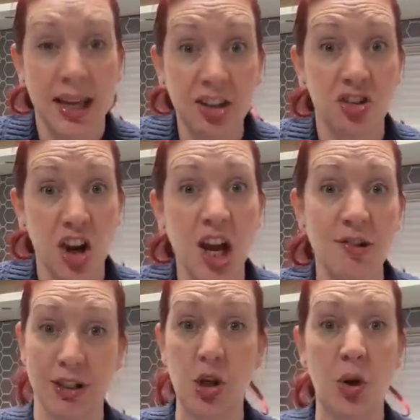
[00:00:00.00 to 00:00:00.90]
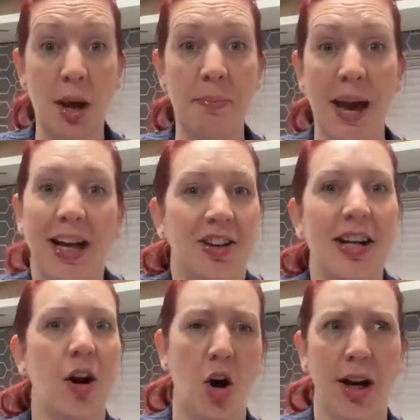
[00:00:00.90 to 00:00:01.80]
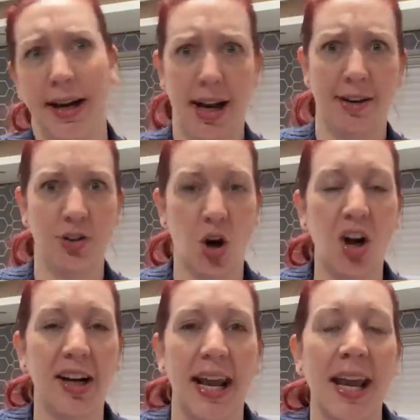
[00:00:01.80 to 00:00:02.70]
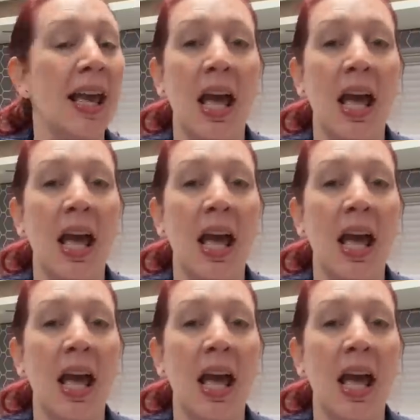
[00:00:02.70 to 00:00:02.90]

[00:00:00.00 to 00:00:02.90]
It's tiring. You come back and you need a holiday after your holiday.